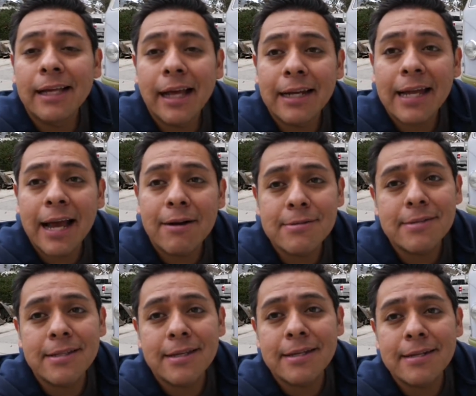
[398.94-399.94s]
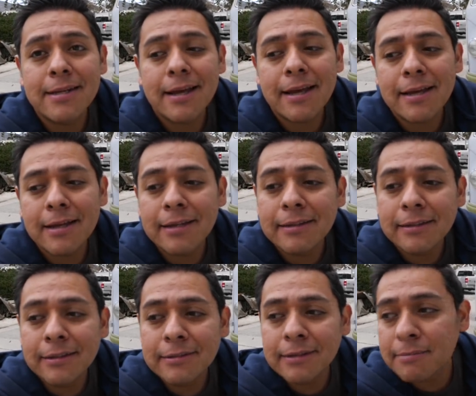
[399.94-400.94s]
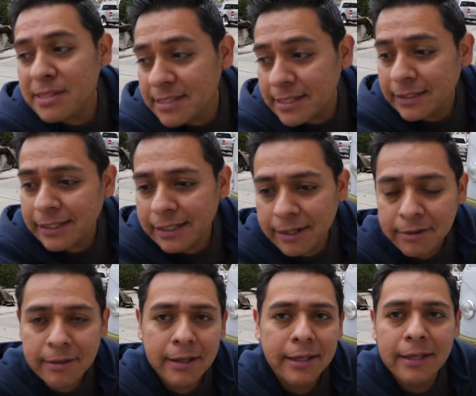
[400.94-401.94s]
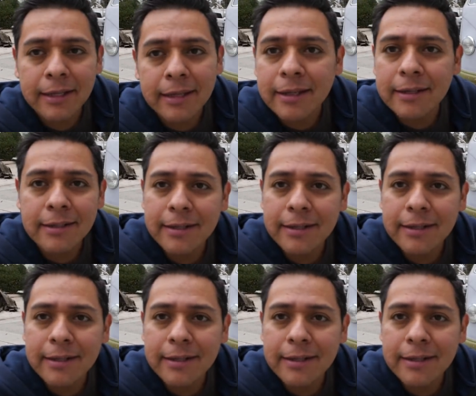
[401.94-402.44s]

allows, then uh, it's going to be sunny in here and I can get